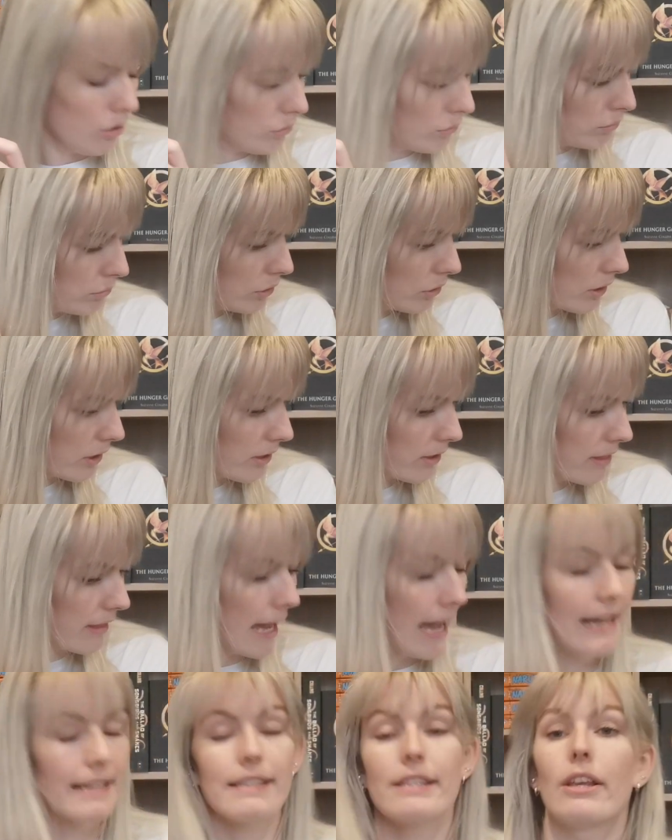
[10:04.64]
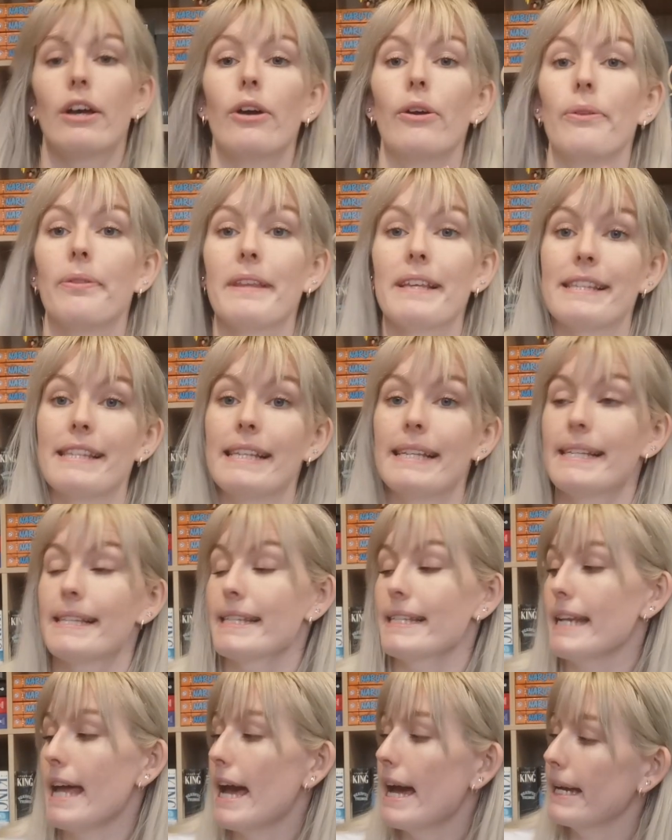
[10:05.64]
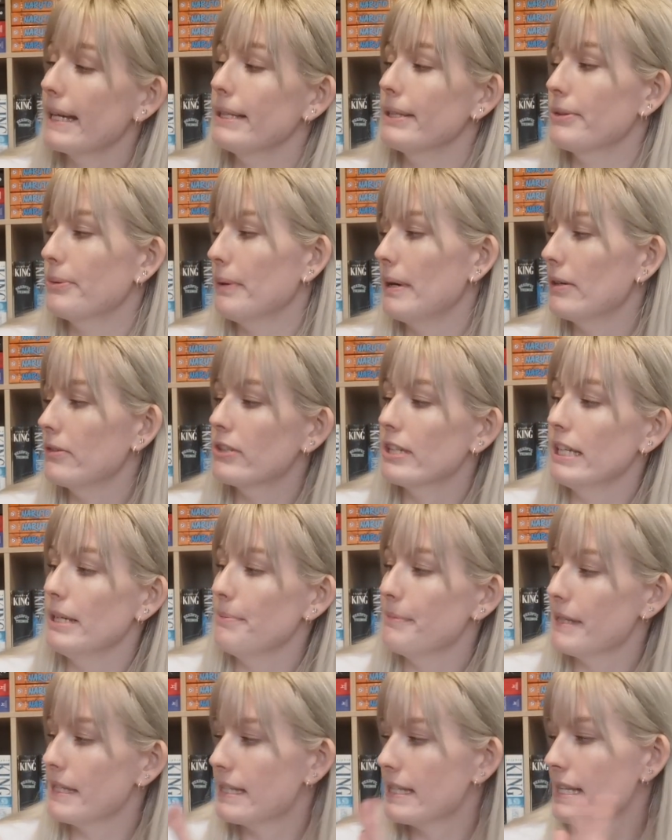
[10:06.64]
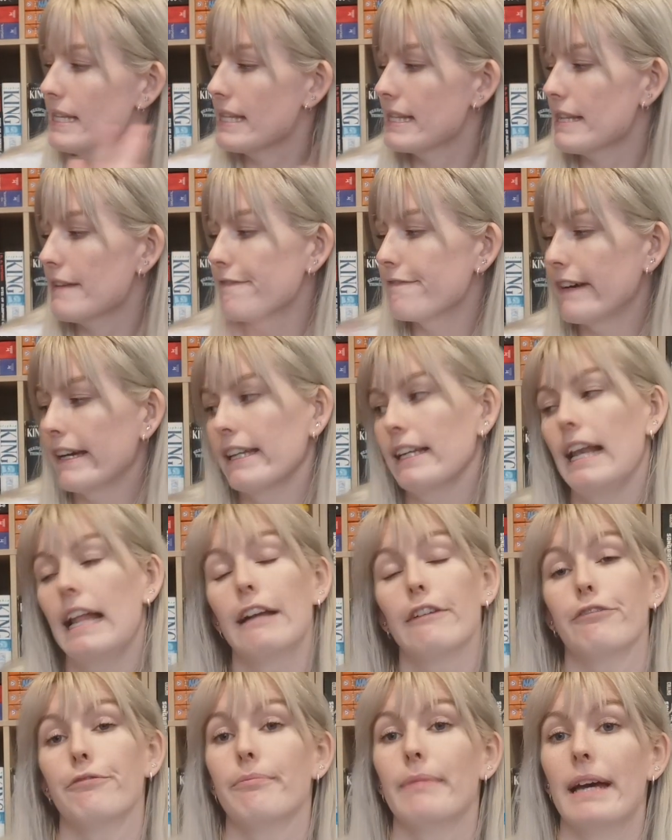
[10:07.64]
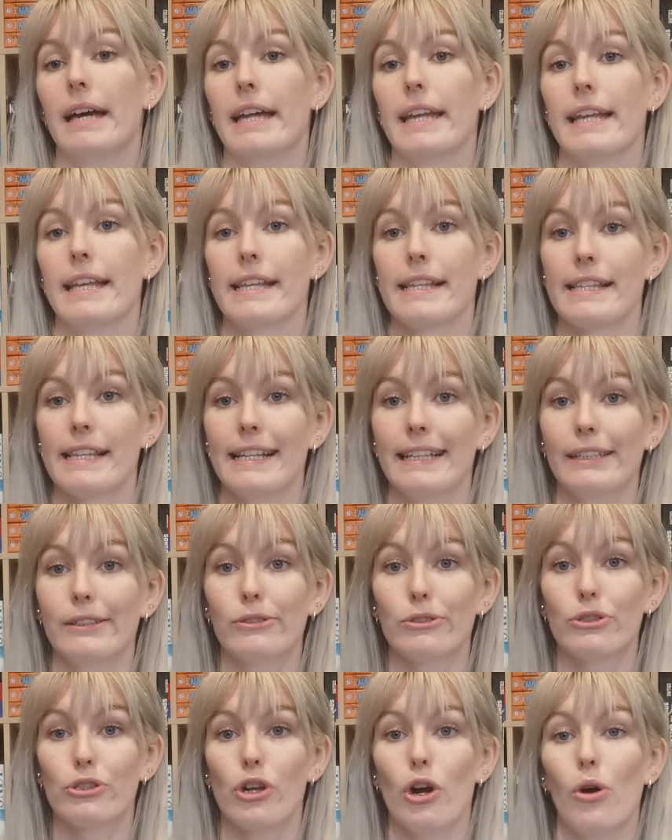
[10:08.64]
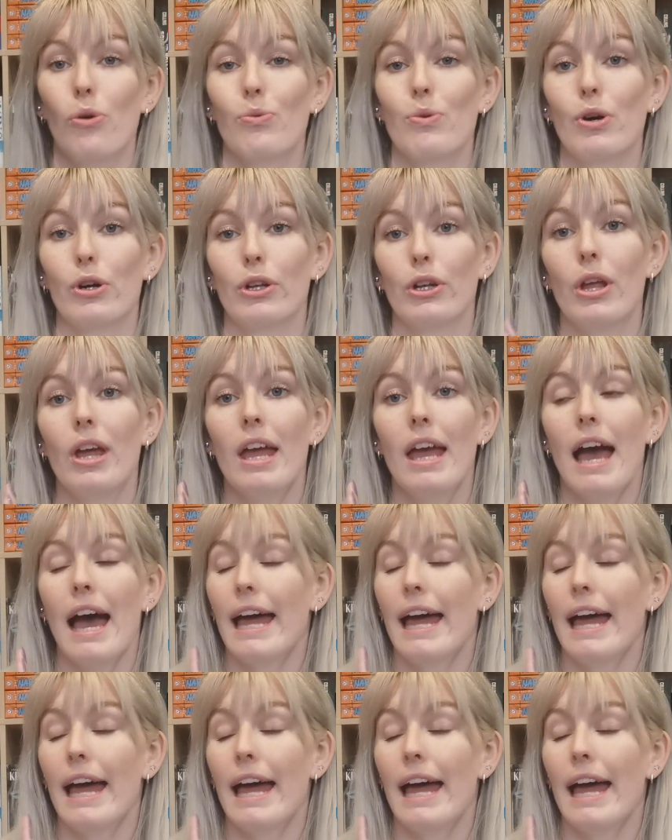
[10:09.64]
Oh, look at that. So this is an ARC as well, team. This is the Van Life Murders, a little short one.